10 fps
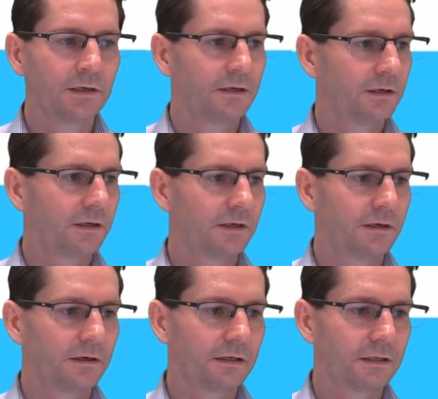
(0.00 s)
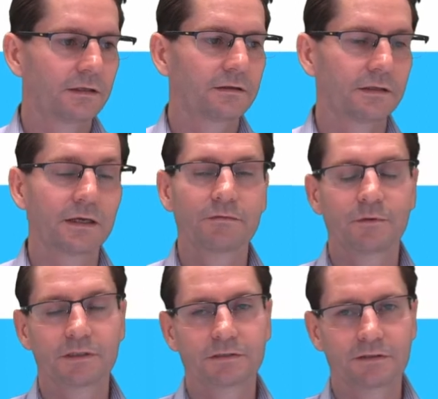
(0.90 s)
I think
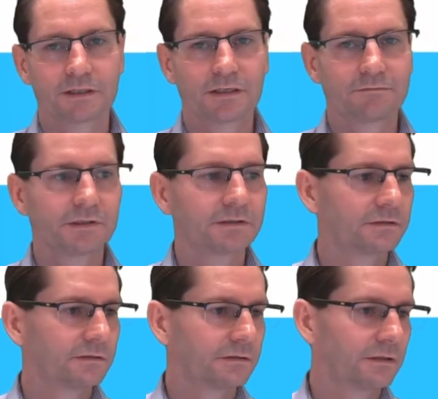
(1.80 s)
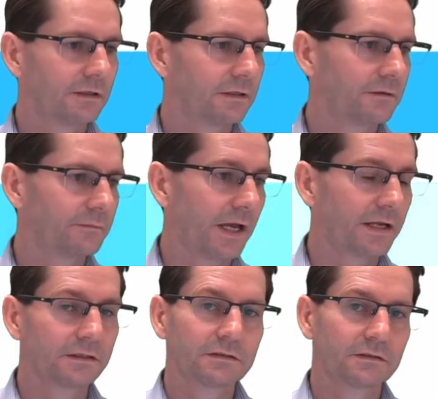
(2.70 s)
everybody's going to love this, and
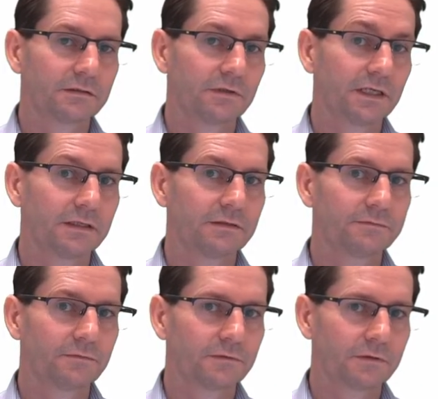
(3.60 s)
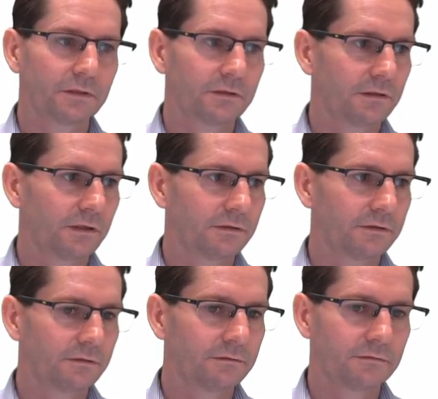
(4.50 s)
it's really for
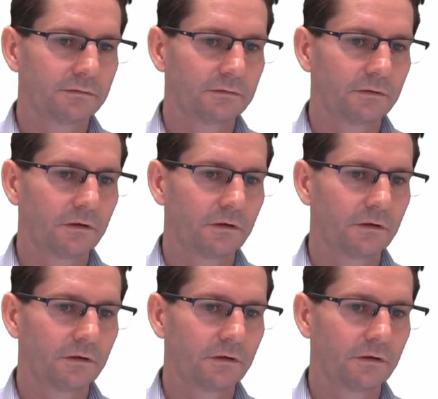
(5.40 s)
over